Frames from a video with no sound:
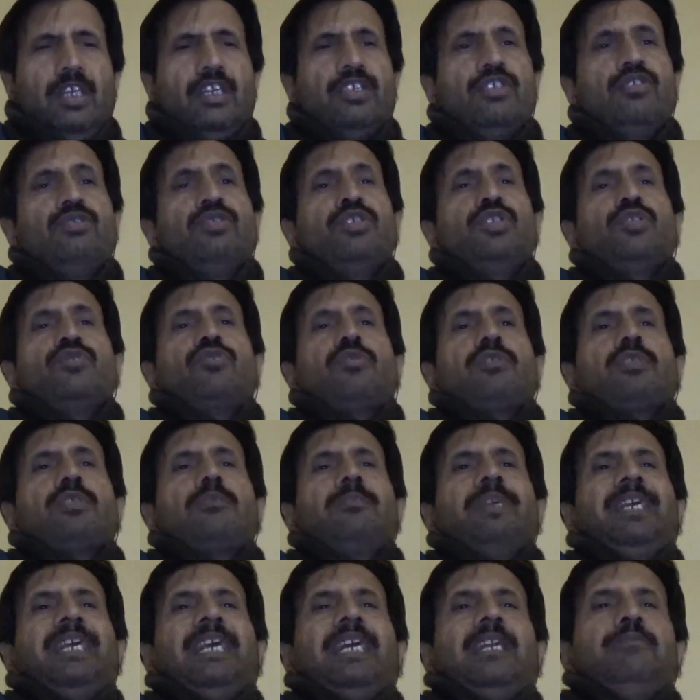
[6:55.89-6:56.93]
Your doctor
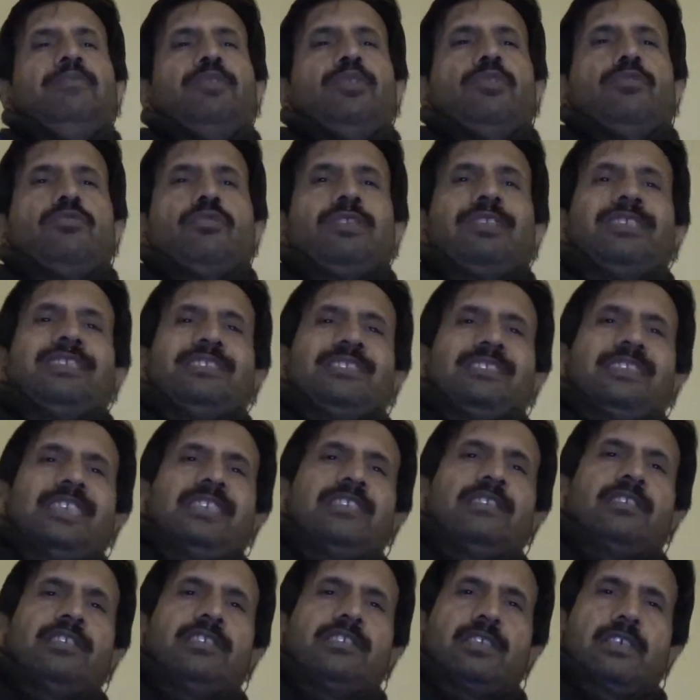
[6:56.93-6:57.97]
may help you to understand
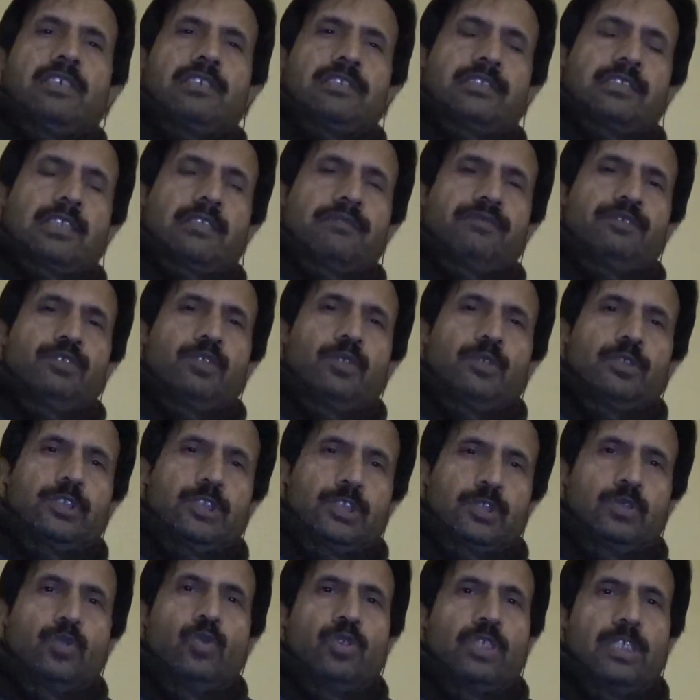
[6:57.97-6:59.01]
the results of your
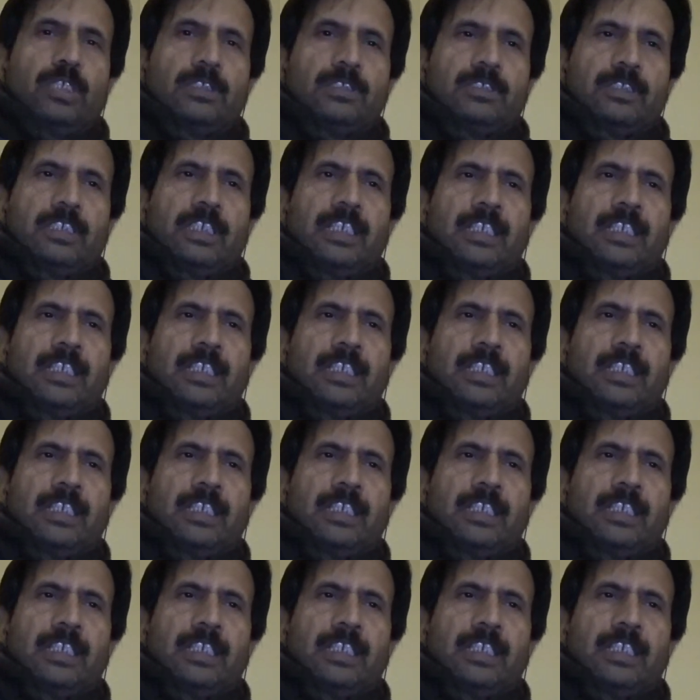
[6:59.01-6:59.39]
stool culture,